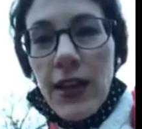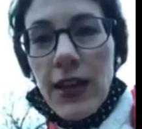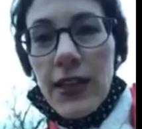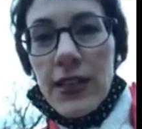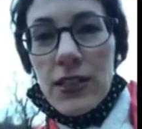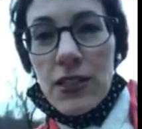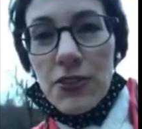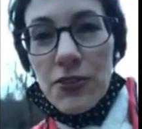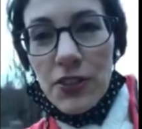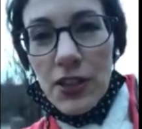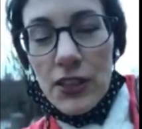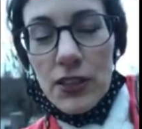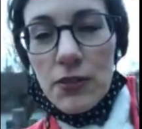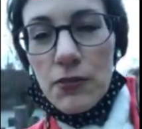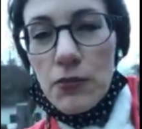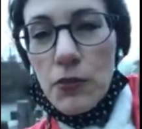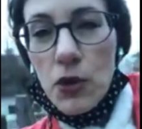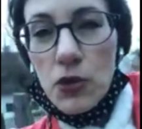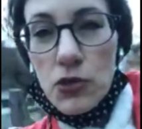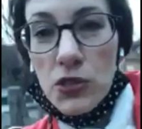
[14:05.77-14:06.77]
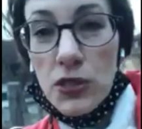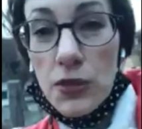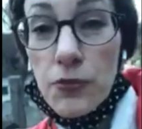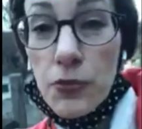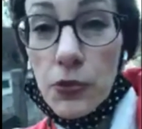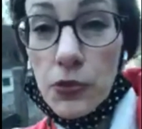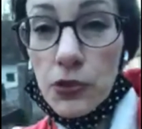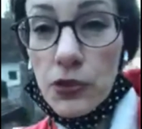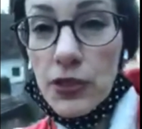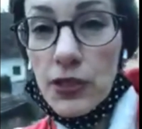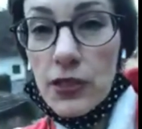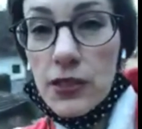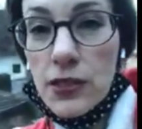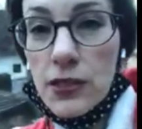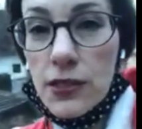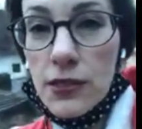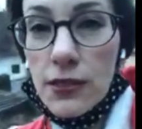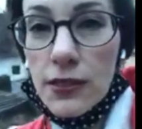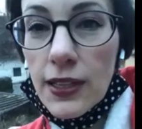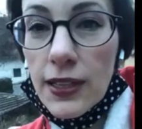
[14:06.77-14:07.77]
is of utmost
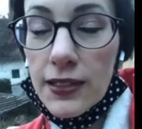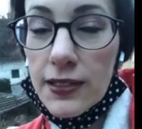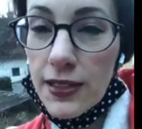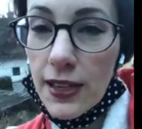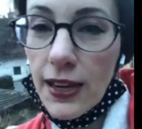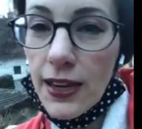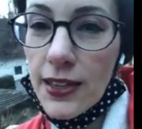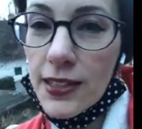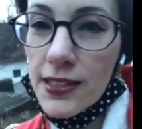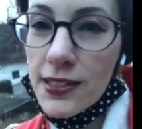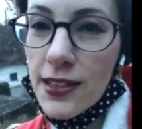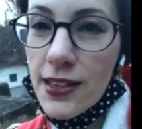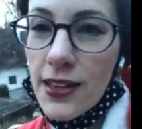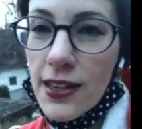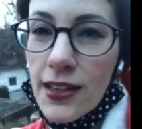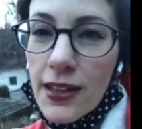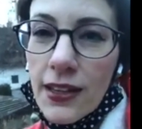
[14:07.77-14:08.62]
importance, they tell us,